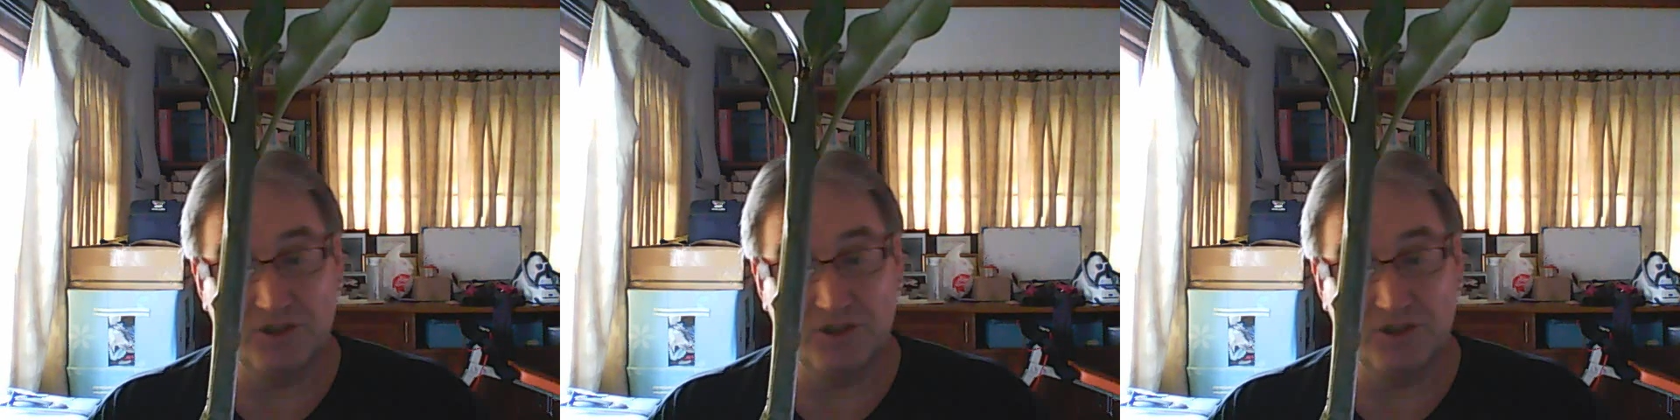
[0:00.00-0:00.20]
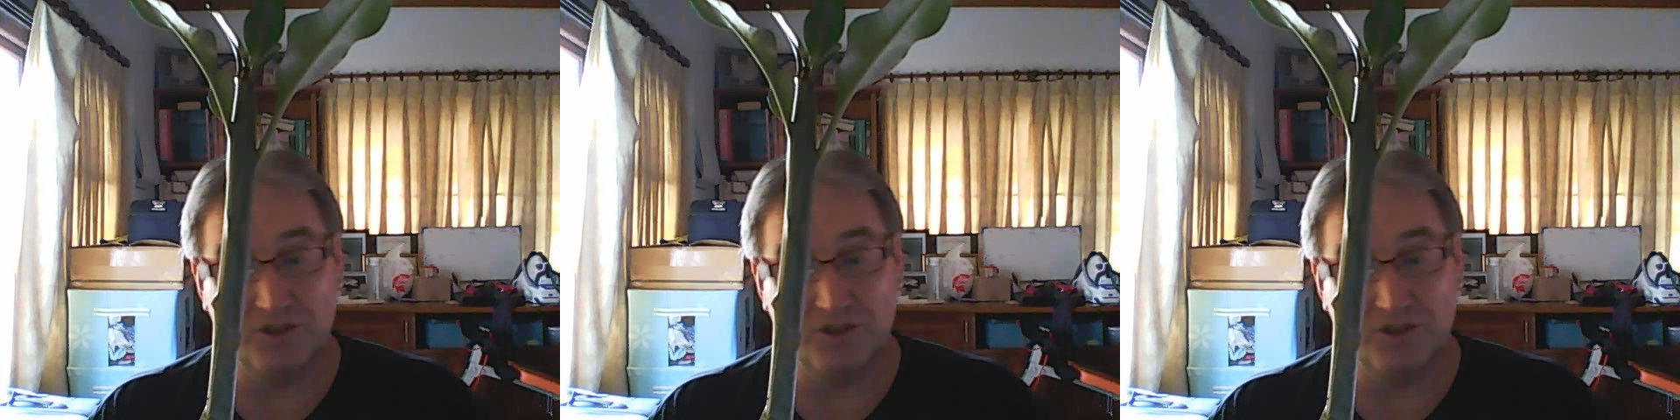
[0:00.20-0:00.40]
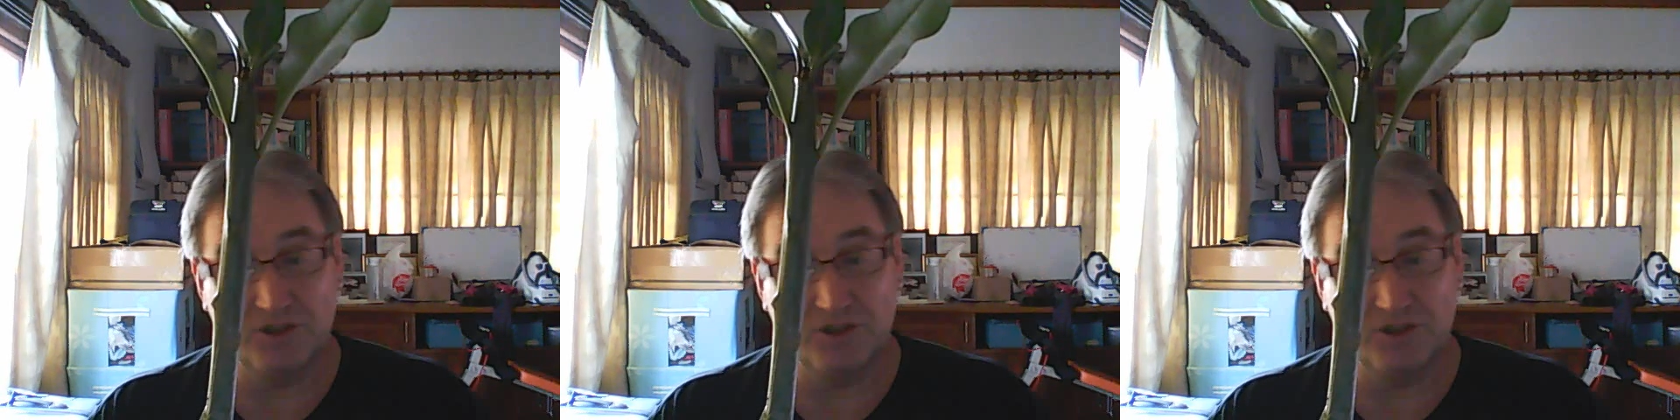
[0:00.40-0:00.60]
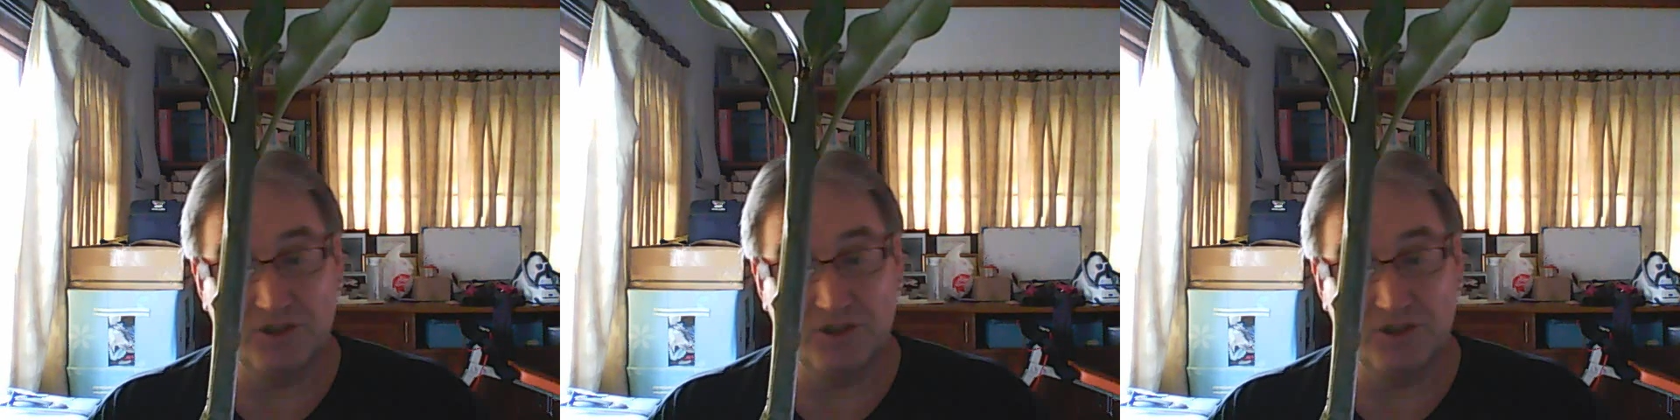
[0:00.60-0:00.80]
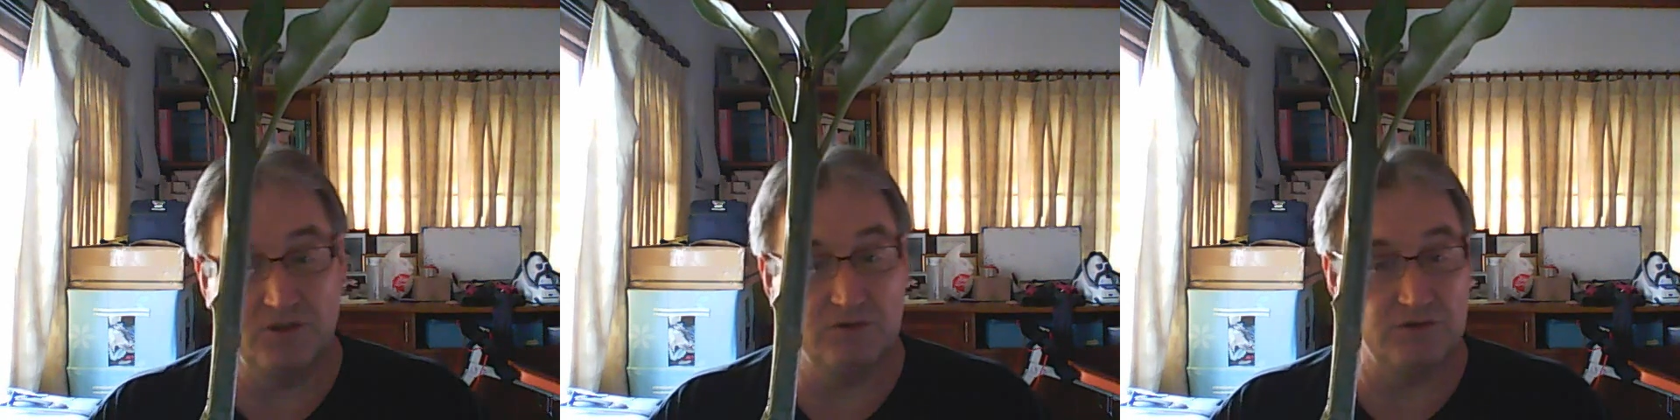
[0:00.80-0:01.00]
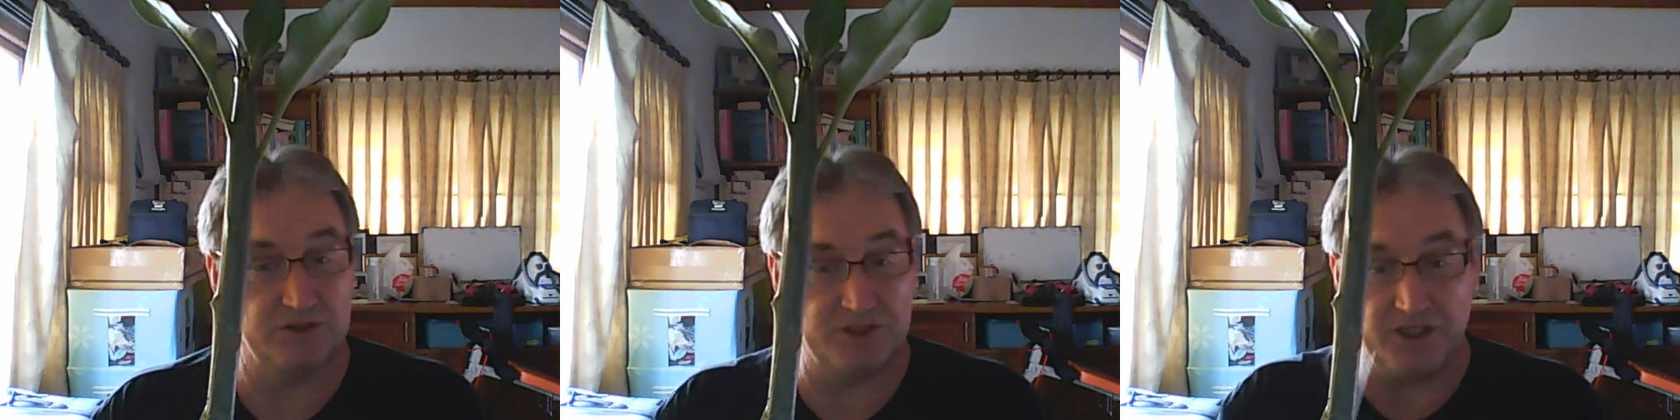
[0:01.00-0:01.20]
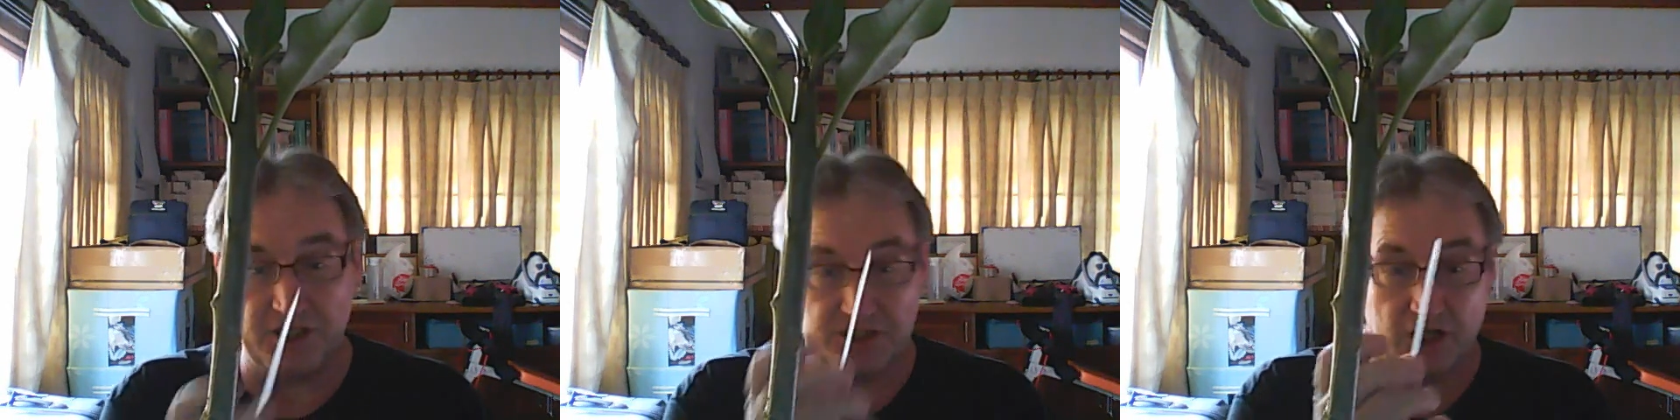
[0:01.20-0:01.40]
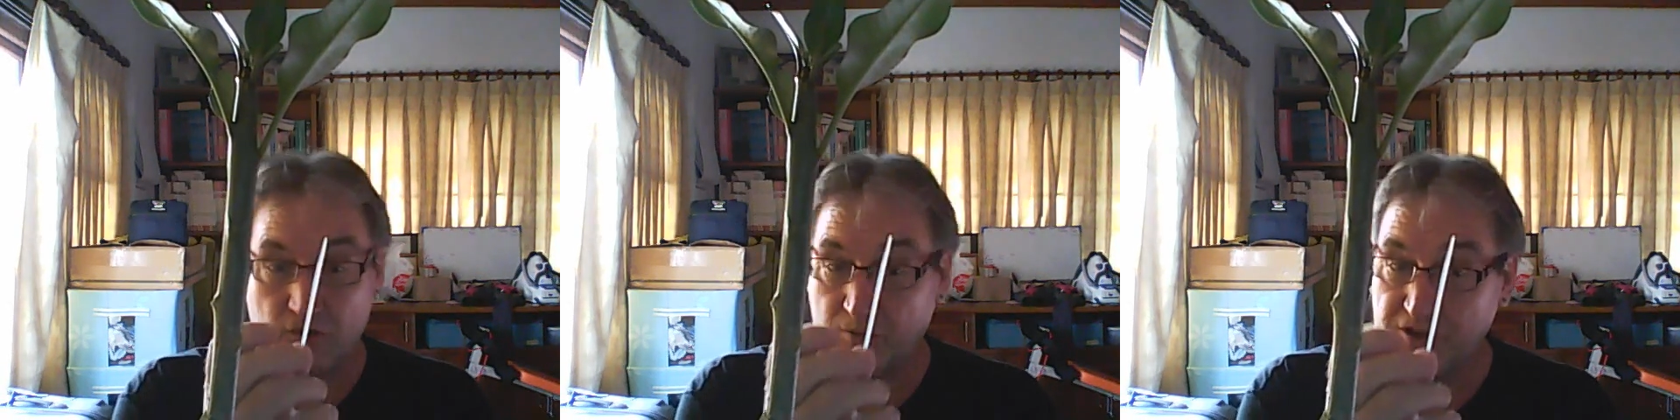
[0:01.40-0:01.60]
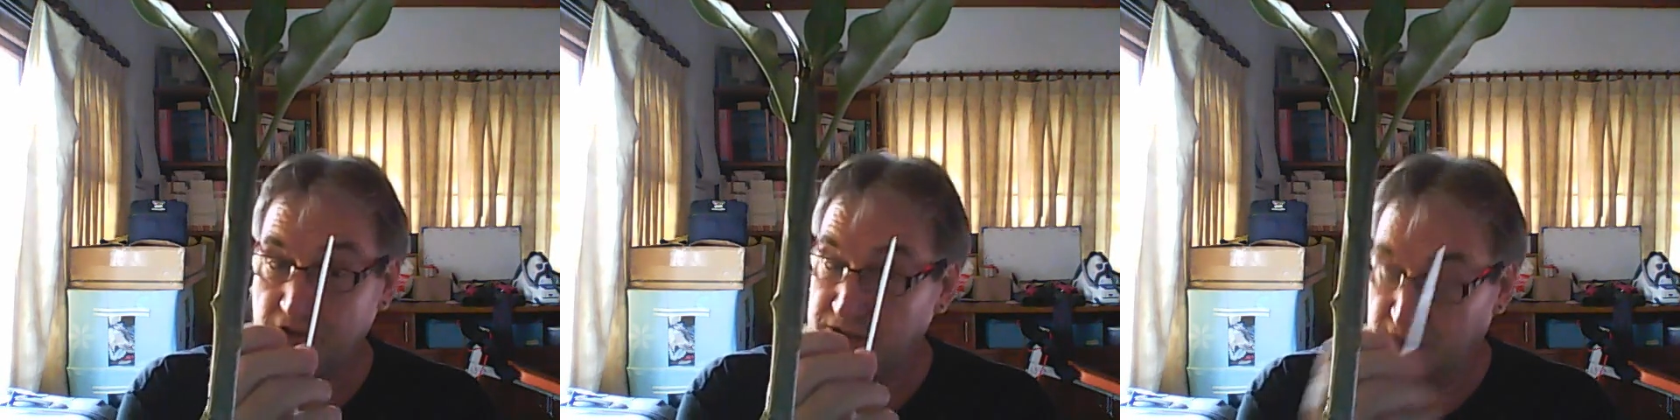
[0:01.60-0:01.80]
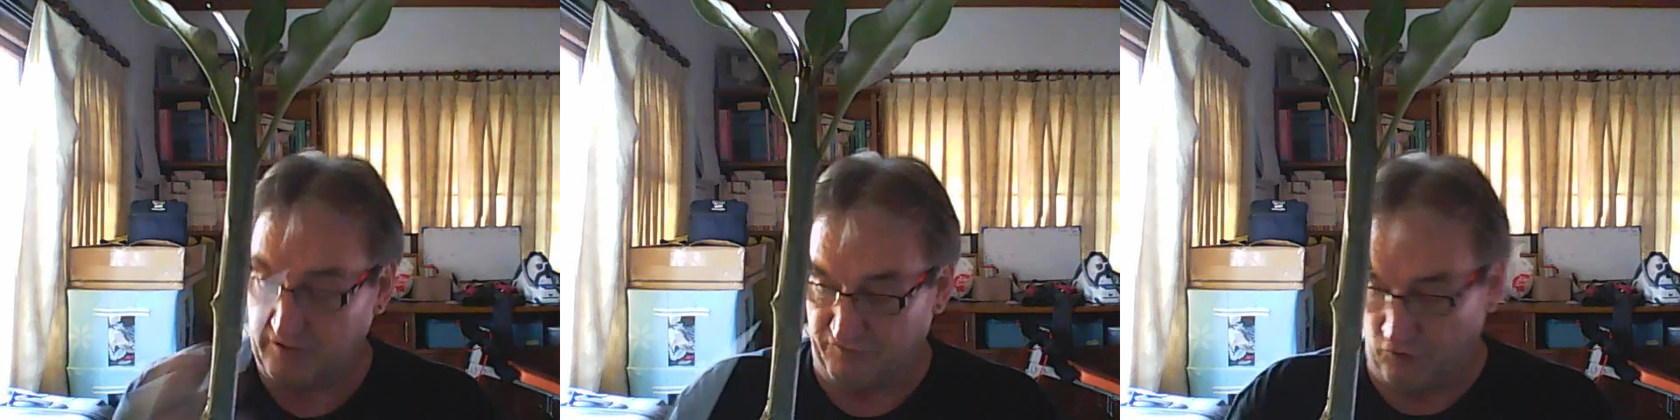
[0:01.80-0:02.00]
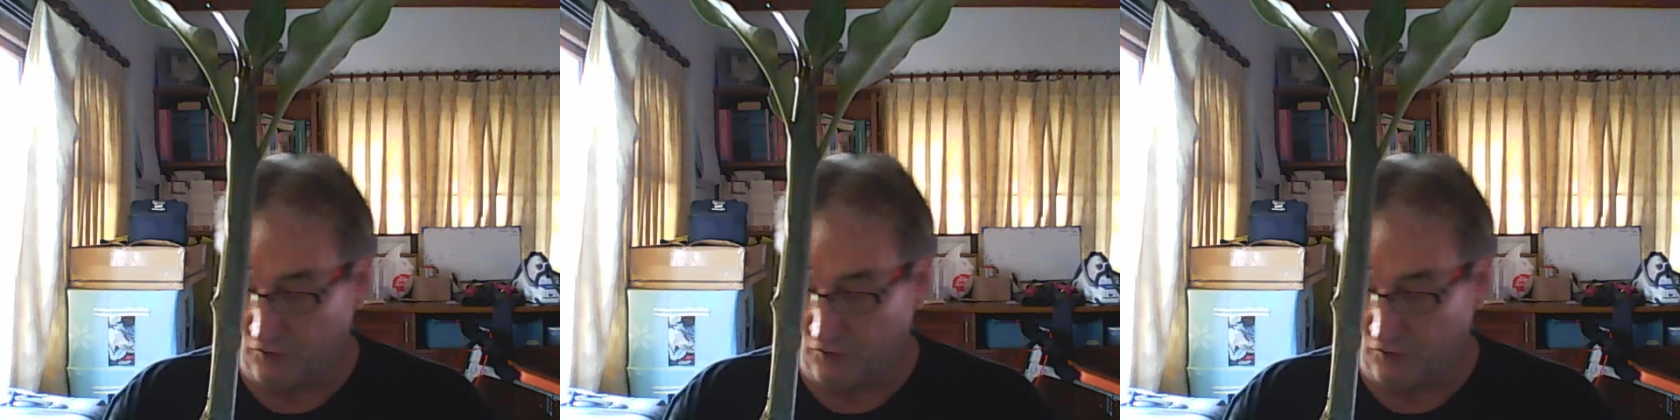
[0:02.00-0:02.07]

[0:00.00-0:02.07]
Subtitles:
skinny, so I'll be using the 4-inch